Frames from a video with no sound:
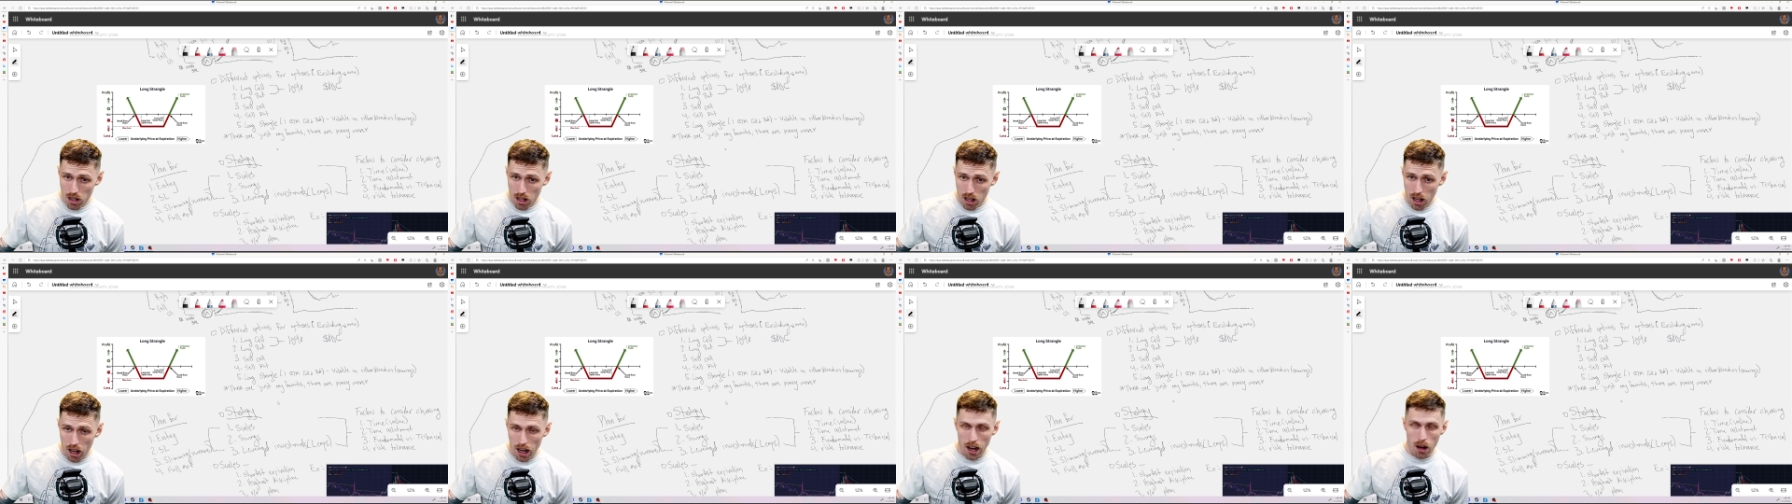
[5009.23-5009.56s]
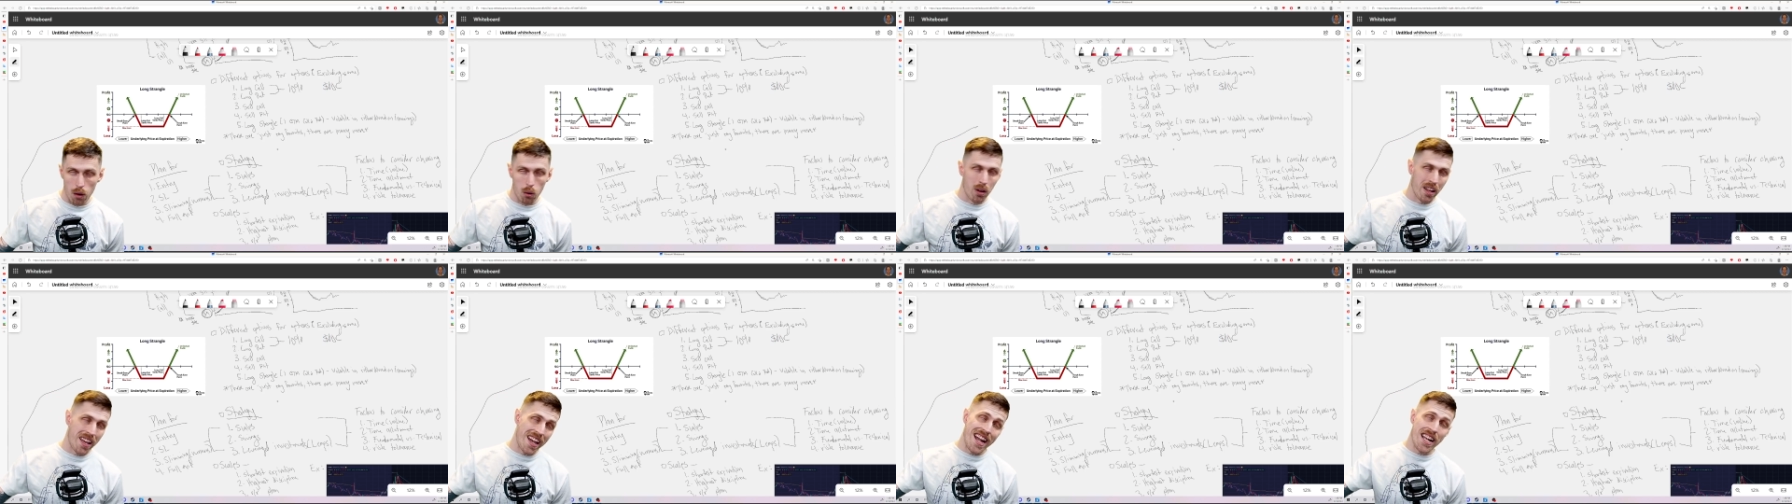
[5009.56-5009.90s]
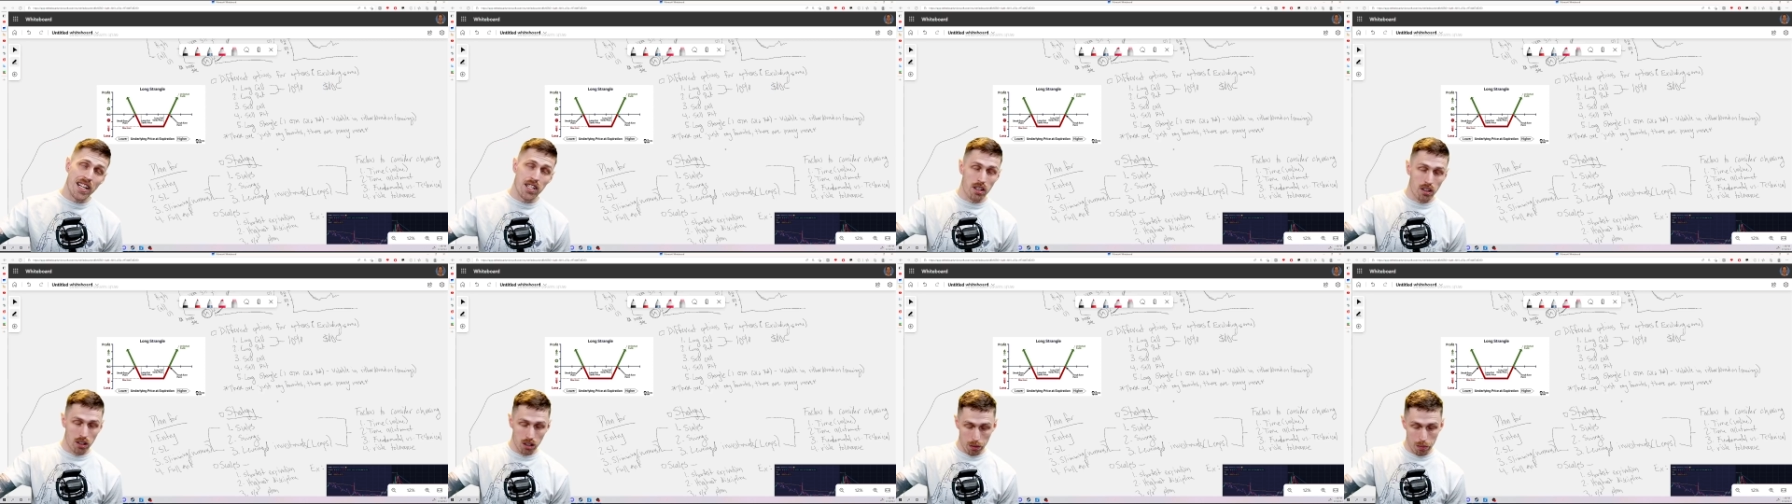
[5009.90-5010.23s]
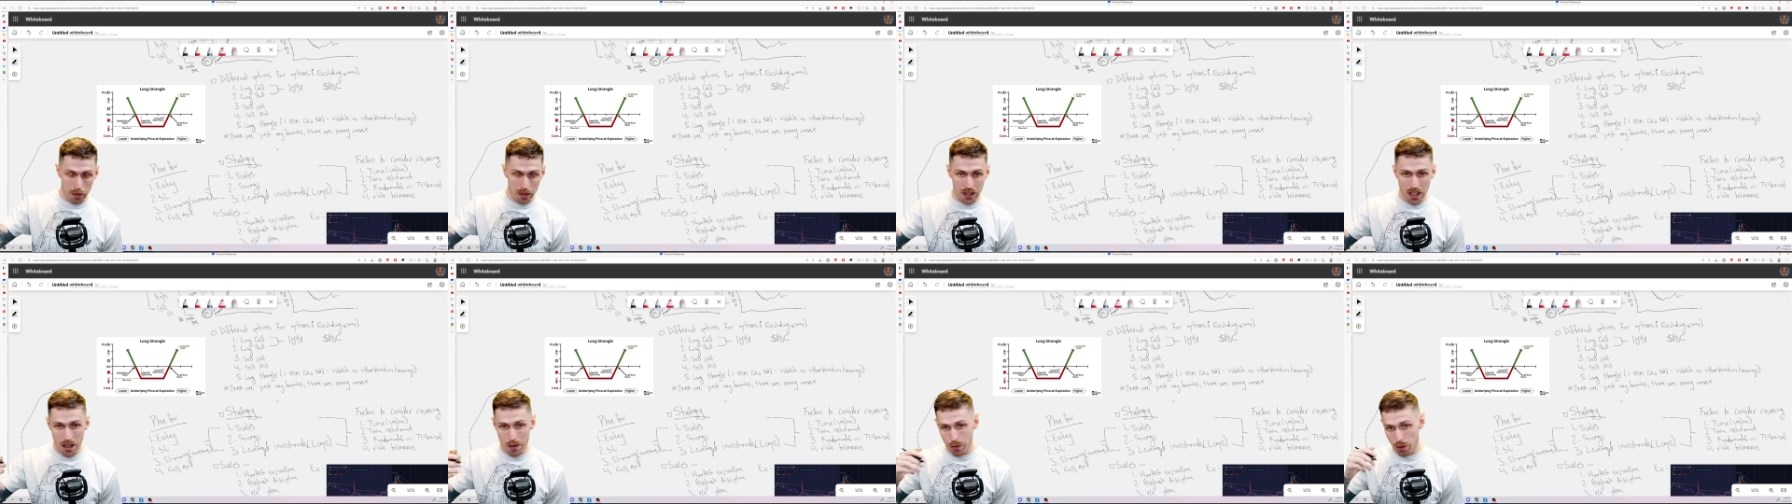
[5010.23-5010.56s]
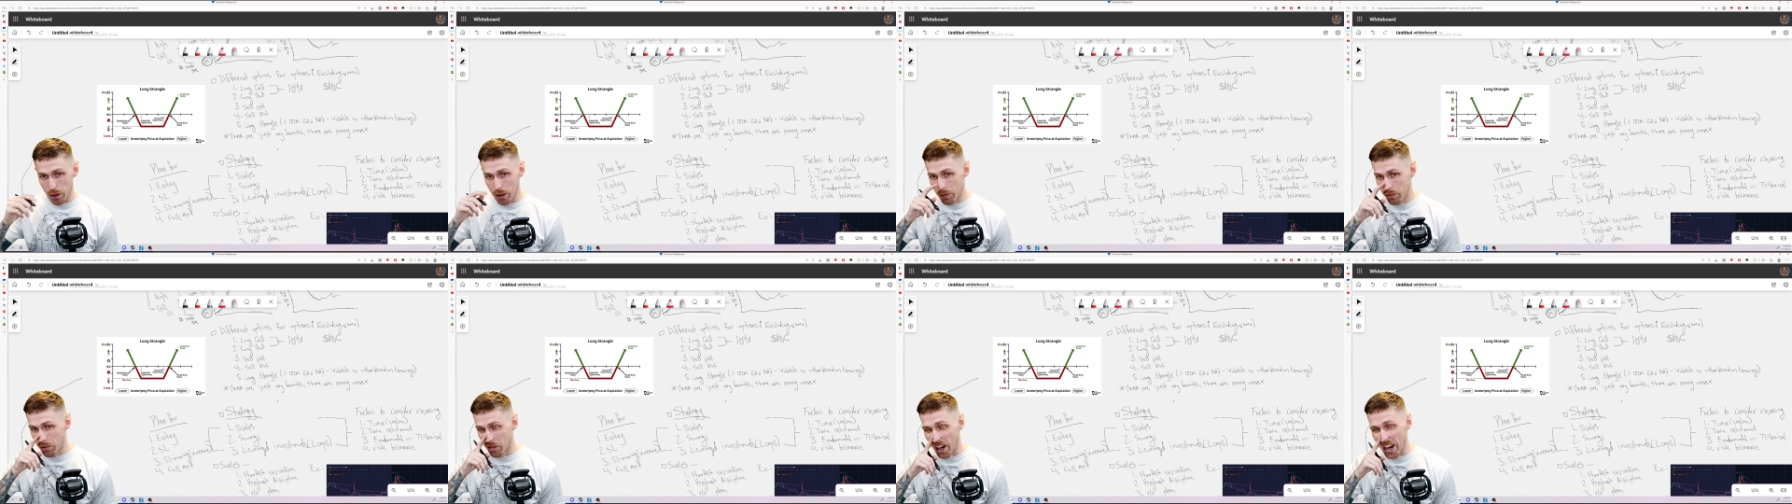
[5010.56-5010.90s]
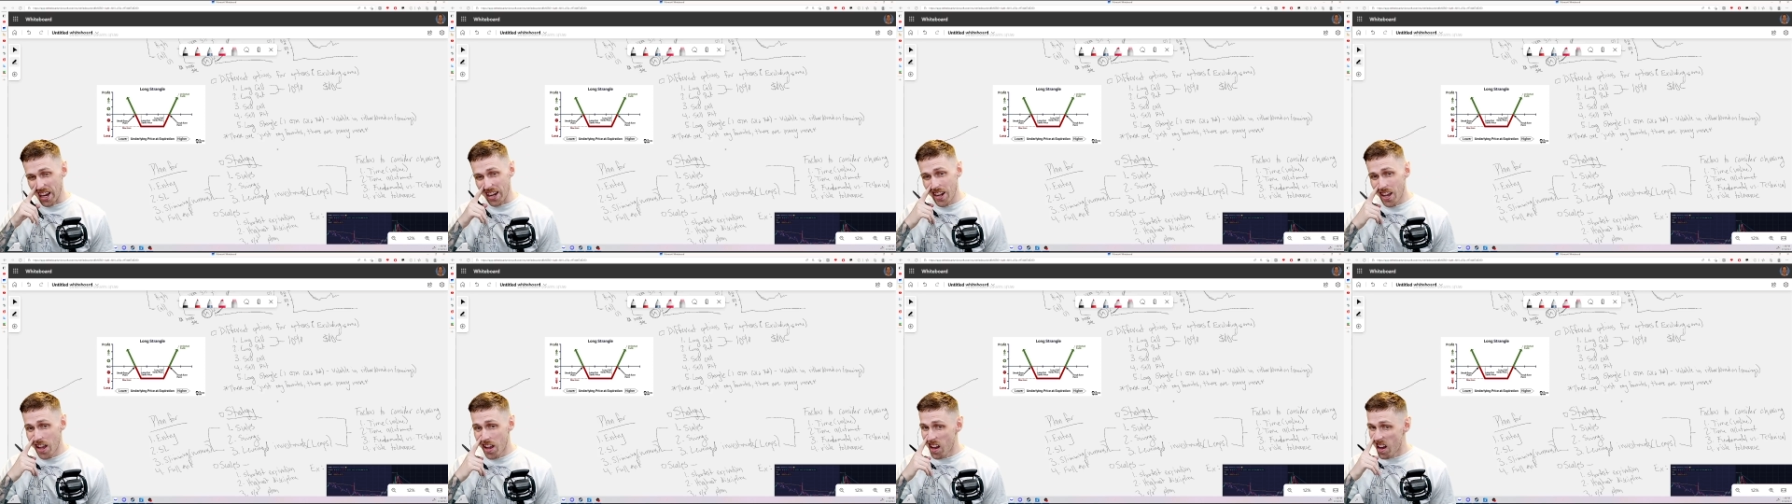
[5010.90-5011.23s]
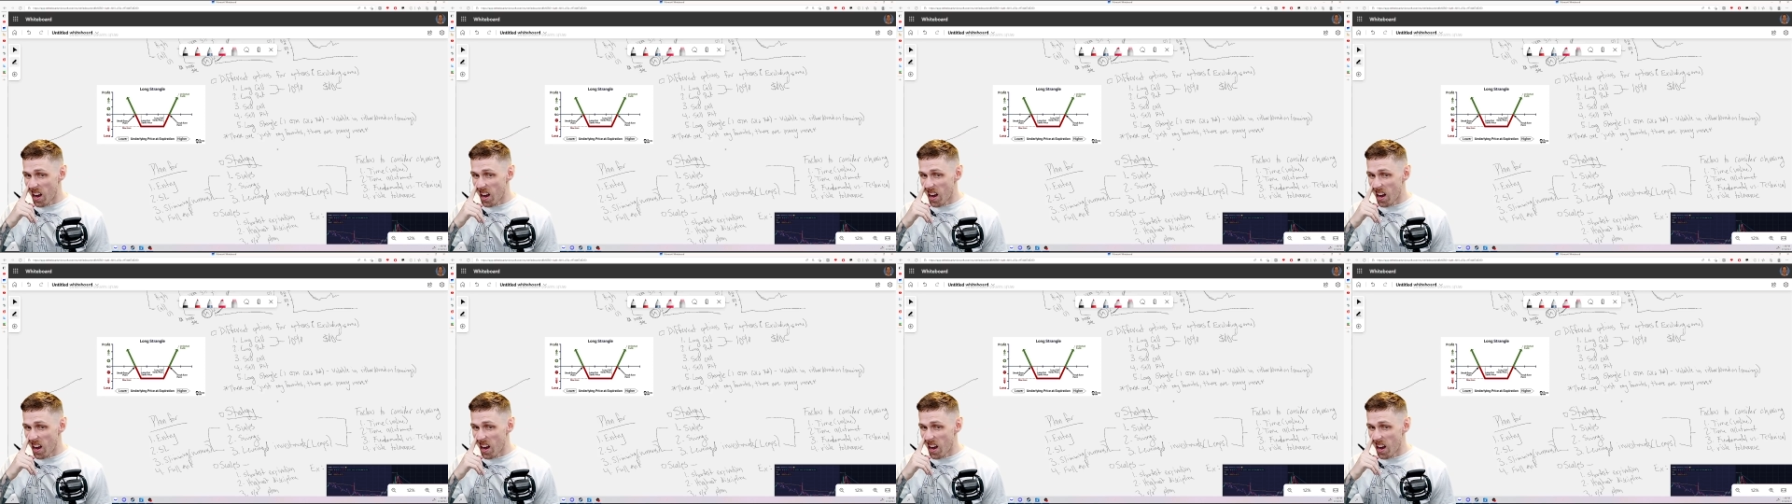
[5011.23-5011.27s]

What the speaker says: Hedge a little bit different, right?